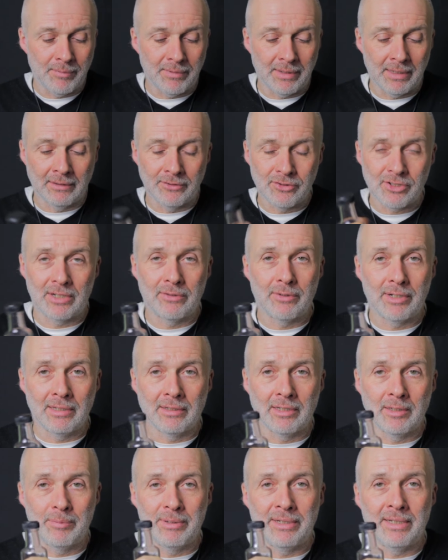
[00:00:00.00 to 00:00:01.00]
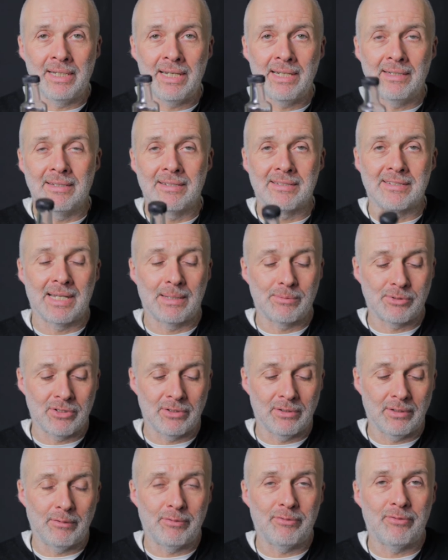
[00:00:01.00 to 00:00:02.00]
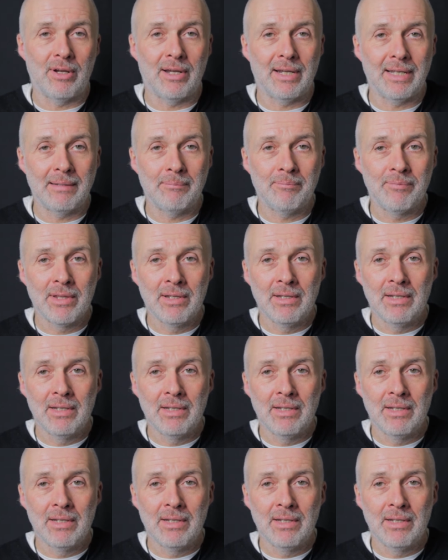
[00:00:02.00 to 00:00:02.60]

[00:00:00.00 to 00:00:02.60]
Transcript: It'll generate a little bit of heat, that's absolutely fine.